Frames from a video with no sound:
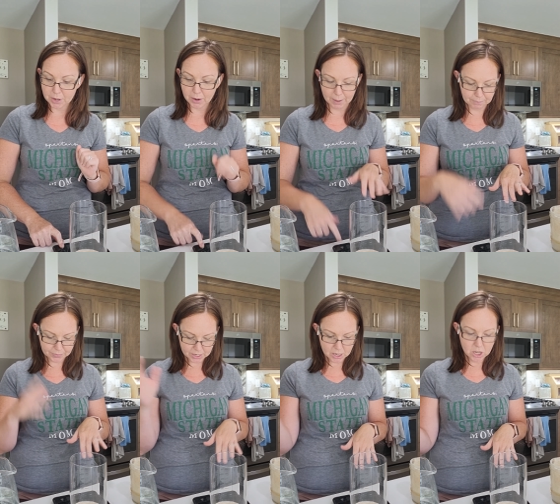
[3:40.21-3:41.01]
Okay,
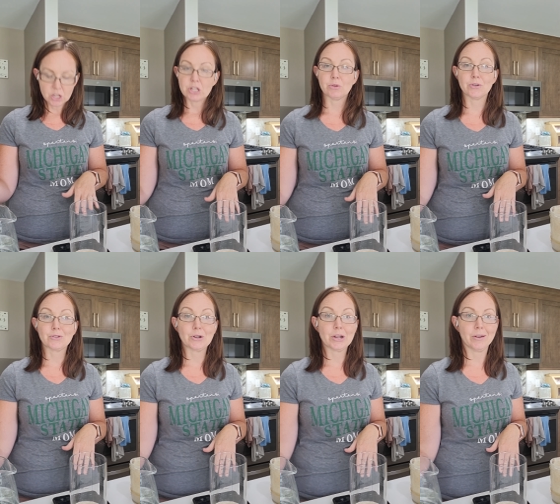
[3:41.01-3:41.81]
so there's
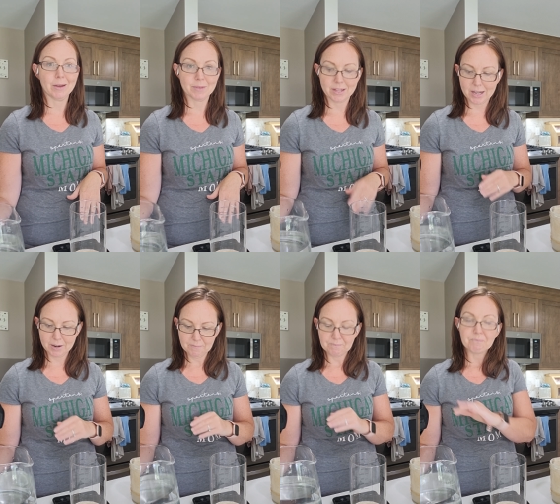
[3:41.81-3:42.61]
30 grams in
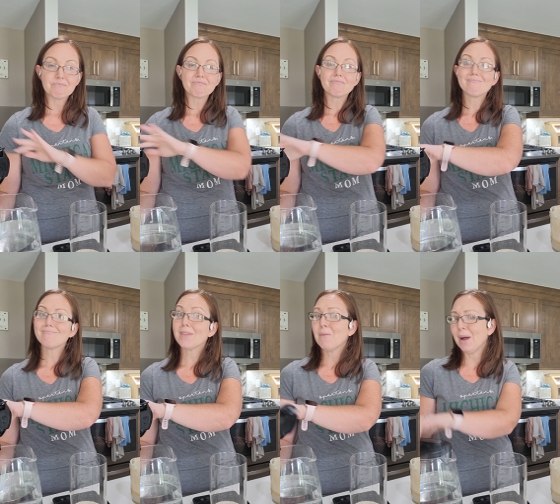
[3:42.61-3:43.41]
there.
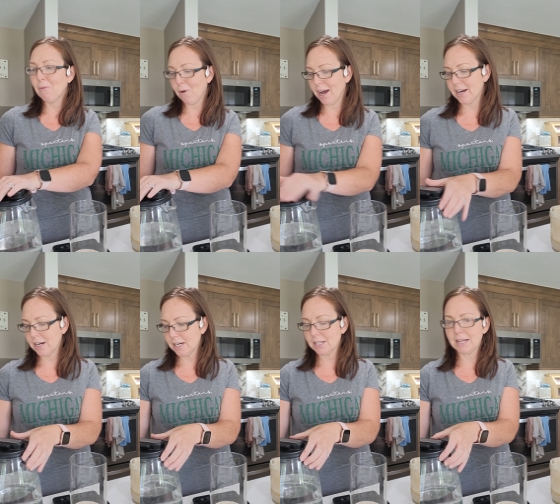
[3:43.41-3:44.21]
My
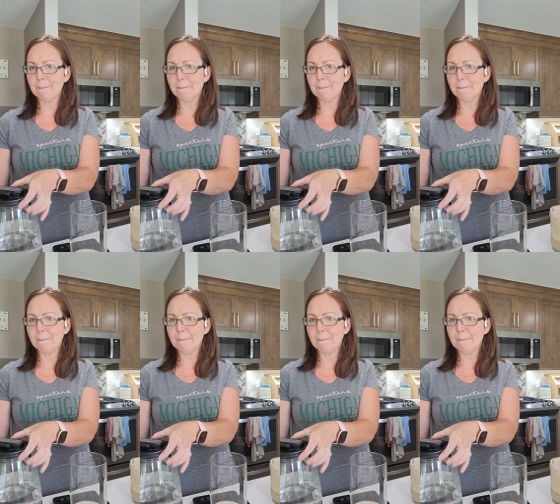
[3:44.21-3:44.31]
water